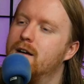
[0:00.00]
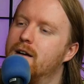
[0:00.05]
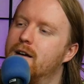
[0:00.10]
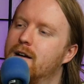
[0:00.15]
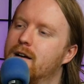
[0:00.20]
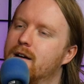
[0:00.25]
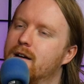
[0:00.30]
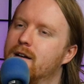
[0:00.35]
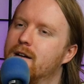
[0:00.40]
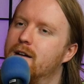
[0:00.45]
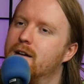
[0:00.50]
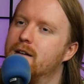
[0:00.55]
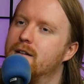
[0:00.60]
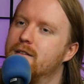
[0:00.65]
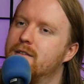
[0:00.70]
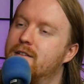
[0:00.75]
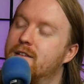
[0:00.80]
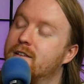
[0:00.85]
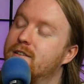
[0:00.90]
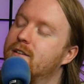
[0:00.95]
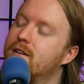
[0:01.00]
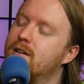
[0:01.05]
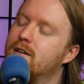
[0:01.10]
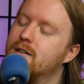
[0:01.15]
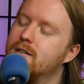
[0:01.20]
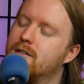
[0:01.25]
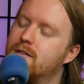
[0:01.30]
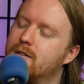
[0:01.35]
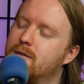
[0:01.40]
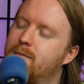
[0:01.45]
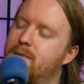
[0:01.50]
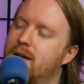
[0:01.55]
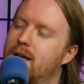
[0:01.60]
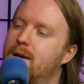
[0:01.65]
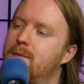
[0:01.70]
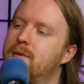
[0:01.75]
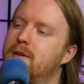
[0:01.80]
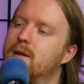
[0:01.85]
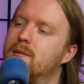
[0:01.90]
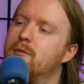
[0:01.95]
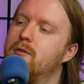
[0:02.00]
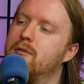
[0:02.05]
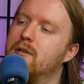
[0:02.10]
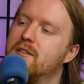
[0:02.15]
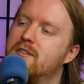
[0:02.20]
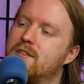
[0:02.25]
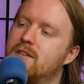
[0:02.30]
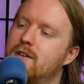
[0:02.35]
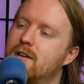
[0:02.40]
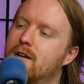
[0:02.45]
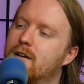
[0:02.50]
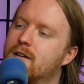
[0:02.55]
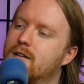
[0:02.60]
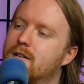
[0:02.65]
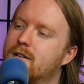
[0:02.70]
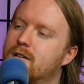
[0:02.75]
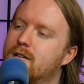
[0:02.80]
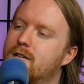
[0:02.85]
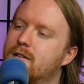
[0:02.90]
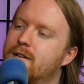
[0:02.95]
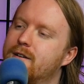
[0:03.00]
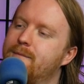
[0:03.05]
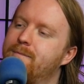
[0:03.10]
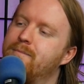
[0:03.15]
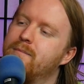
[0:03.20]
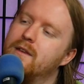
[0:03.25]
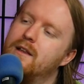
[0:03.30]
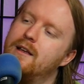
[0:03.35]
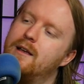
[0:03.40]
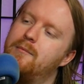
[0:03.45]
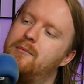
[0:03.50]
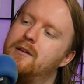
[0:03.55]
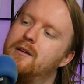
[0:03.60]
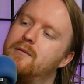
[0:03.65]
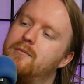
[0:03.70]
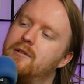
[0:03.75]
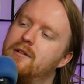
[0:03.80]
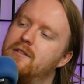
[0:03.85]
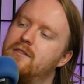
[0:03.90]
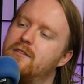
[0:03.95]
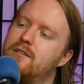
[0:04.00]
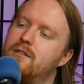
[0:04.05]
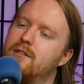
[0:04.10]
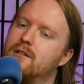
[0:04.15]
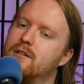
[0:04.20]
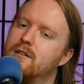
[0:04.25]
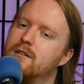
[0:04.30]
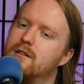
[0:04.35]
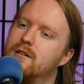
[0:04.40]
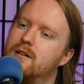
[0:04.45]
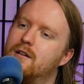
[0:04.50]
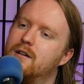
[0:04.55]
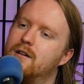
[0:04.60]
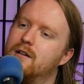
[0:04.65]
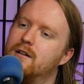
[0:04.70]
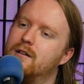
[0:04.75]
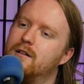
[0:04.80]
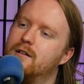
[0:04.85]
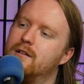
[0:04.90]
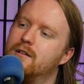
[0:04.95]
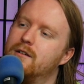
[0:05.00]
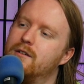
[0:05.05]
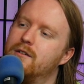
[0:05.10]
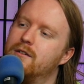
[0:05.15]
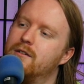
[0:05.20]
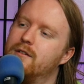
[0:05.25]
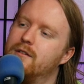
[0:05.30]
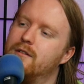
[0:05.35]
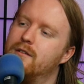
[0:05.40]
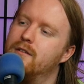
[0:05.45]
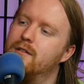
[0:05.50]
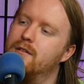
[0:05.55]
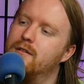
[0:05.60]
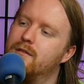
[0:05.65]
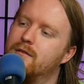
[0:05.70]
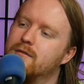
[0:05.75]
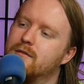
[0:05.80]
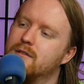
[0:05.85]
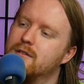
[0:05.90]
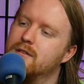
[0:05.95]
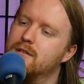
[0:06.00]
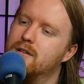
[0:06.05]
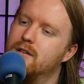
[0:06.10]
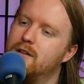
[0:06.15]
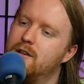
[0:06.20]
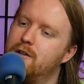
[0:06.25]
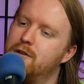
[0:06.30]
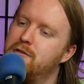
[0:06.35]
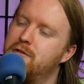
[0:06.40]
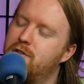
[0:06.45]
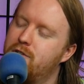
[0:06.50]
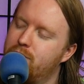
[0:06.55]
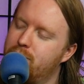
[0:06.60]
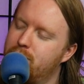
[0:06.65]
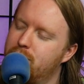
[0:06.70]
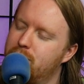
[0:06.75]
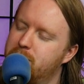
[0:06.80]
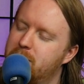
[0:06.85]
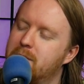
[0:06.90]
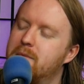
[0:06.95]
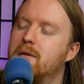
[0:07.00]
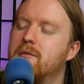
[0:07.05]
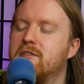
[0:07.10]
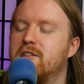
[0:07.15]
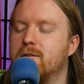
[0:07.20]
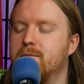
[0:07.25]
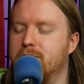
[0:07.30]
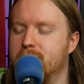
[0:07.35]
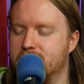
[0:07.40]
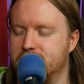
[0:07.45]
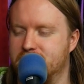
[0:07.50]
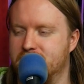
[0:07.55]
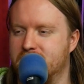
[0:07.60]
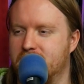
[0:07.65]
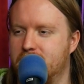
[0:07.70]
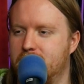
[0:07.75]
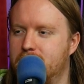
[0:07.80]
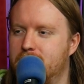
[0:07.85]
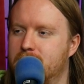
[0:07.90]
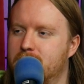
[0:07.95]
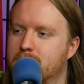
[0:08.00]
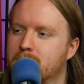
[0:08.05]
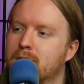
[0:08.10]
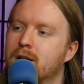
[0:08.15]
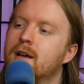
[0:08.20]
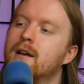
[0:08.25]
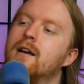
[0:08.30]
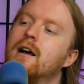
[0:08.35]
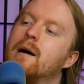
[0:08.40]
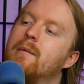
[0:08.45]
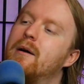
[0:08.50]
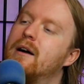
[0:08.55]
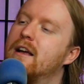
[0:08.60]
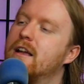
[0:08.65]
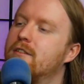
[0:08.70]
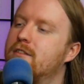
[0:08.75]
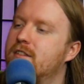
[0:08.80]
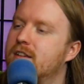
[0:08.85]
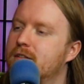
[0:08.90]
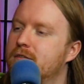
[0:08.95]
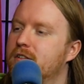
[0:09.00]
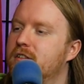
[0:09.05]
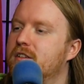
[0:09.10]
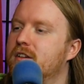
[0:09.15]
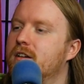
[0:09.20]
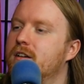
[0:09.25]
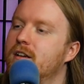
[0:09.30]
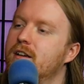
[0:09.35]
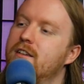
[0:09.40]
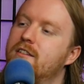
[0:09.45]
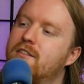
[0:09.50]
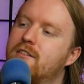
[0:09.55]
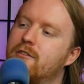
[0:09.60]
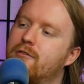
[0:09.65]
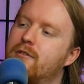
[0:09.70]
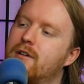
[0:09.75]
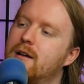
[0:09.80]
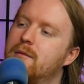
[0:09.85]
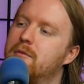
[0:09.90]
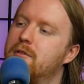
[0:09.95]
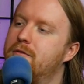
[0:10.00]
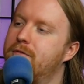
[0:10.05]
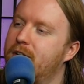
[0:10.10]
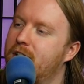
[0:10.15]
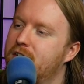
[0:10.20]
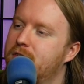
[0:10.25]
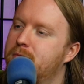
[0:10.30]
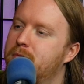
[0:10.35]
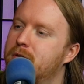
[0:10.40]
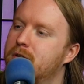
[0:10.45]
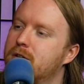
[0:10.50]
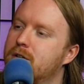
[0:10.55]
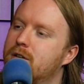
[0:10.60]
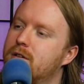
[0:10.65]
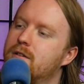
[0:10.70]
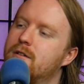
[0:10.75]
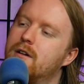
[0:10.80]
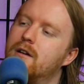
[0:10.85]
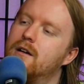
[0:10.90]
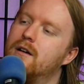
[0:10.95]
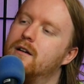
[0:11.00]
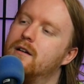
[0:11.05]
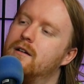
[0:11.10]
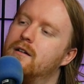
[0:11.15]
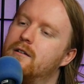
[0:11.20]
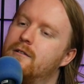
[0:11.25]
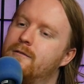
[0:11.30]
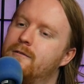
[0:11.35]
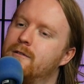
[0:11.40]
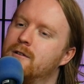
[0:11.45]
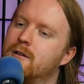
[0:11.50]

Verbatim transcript: uh, TikTok, APWSTR, APWSTR on YouTube, APWSTR Productions on YouTube. A podcast save this on Instagram and Facebook. Mm-hmm. Uh,